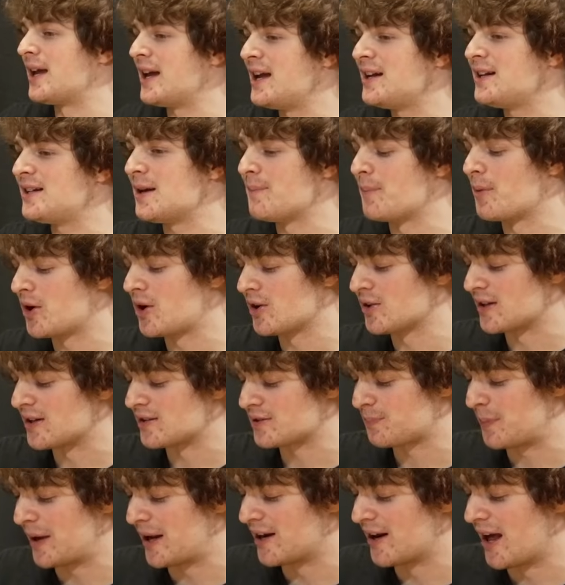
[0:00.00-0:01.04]
to eat it because
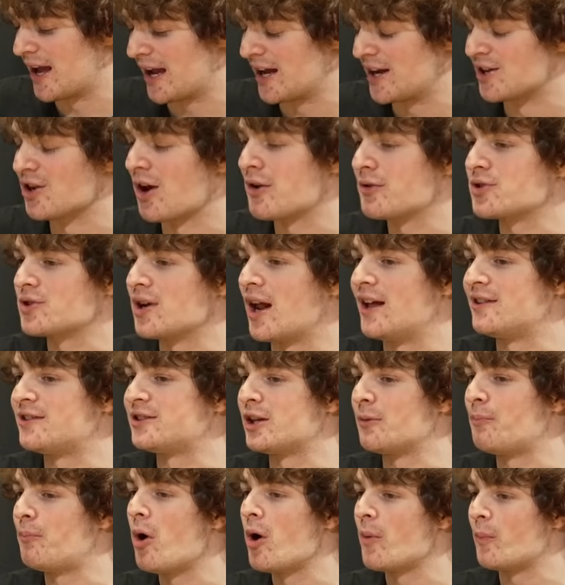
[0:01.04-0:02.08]
it's been like industrialized
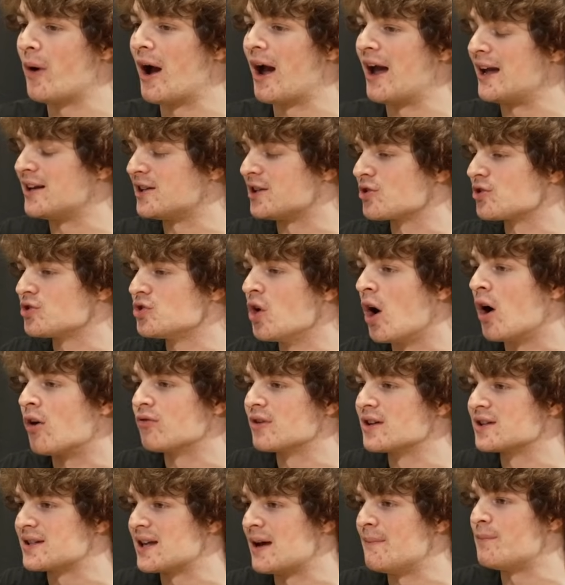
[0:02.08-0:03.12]
to the point where it does not
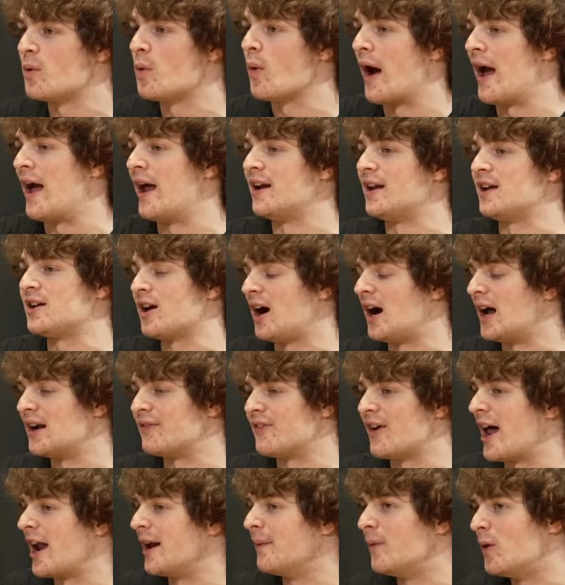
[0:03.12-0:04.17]
resemble any kind
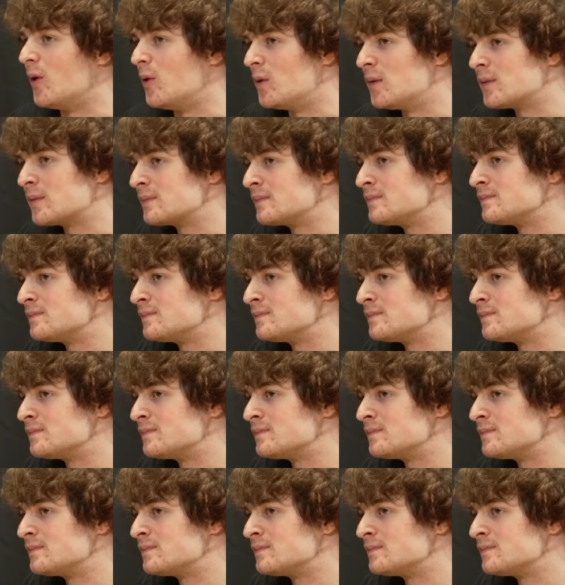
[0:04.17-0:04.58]
of animal.